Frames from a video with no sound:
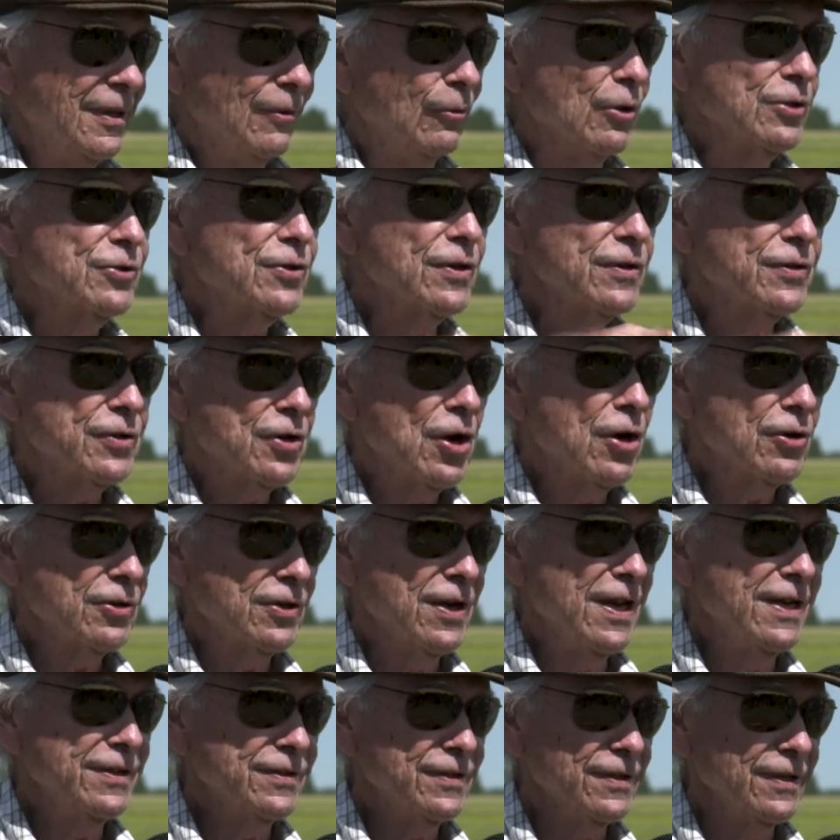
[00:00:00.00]
What's the stock
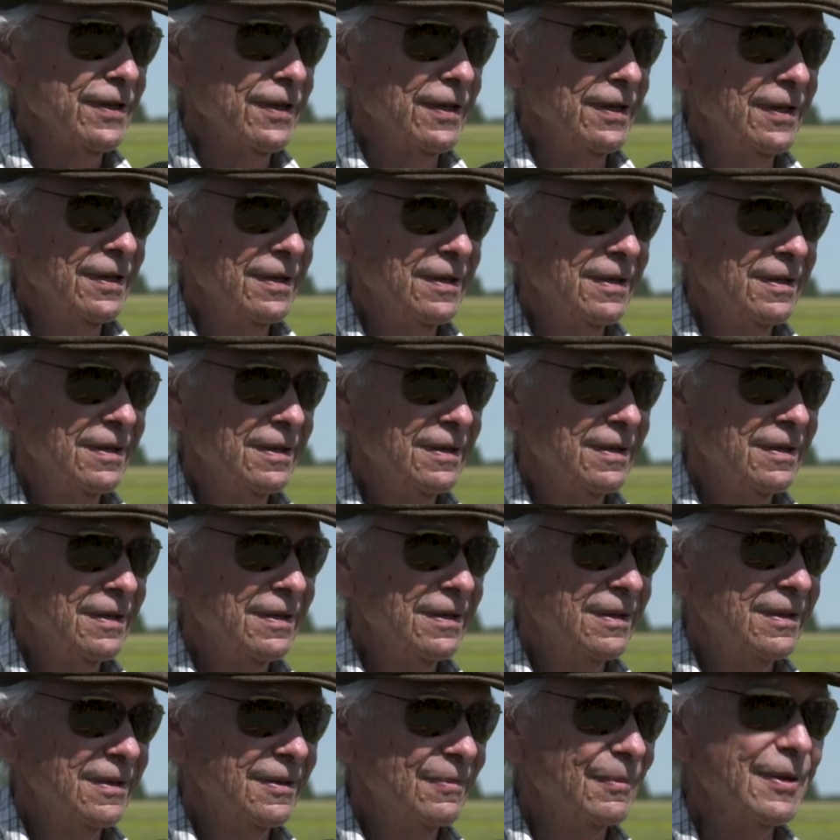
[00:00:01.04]
density?
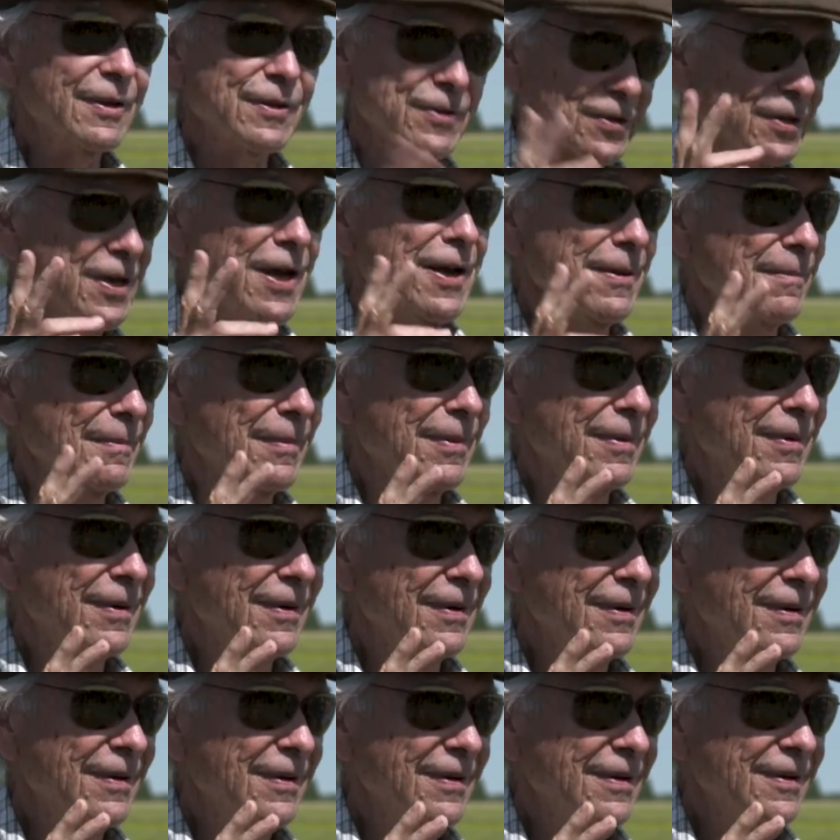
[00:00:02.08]
Be the same.
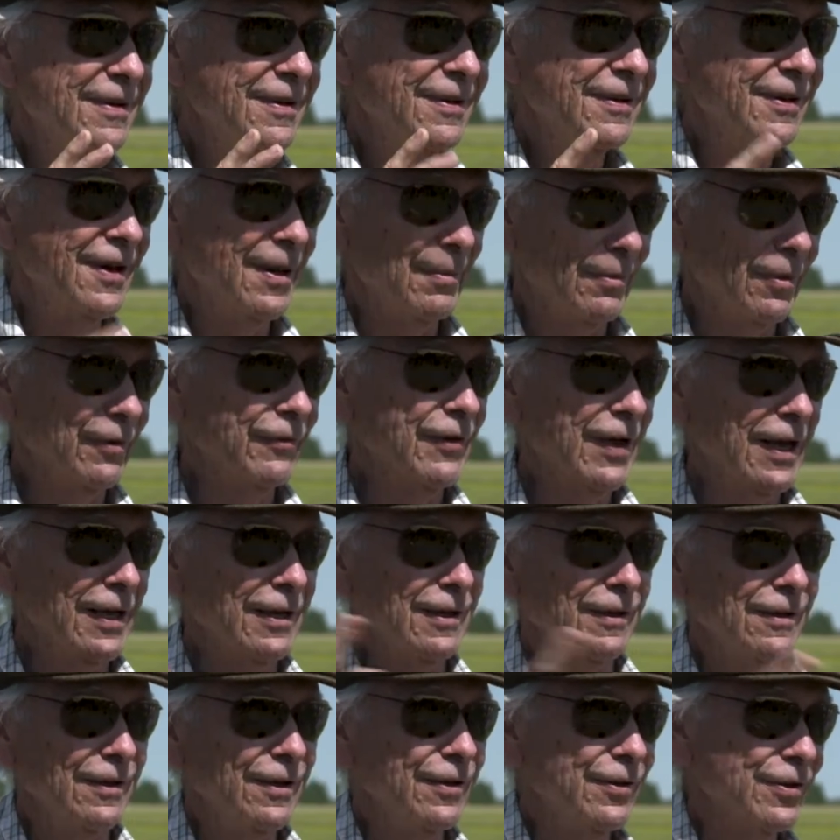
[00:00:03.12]
Number of
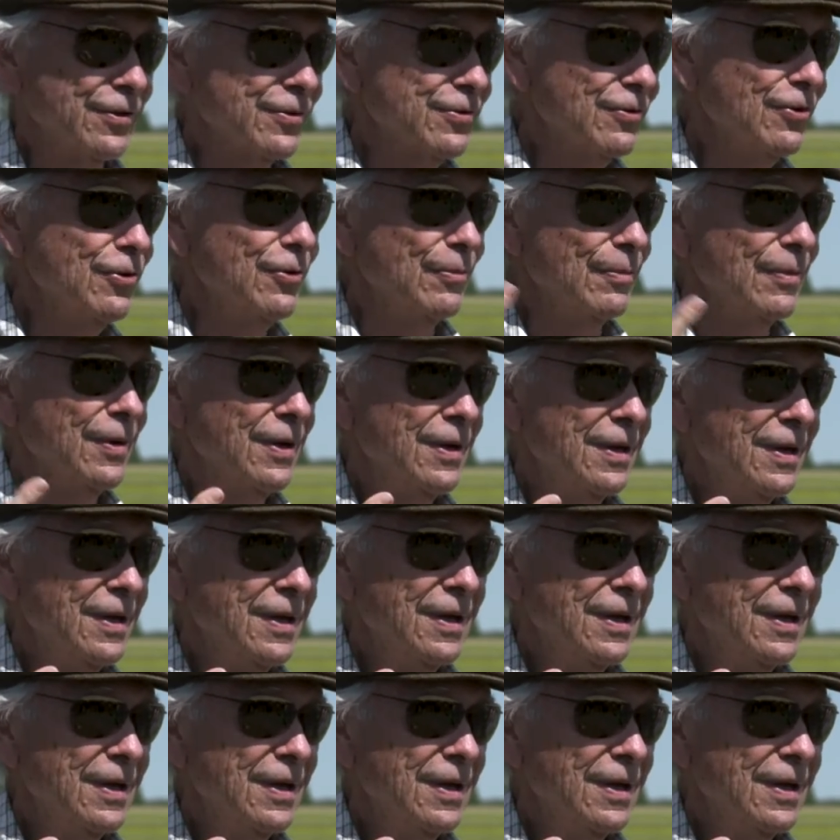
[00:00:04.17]
cattle in this room.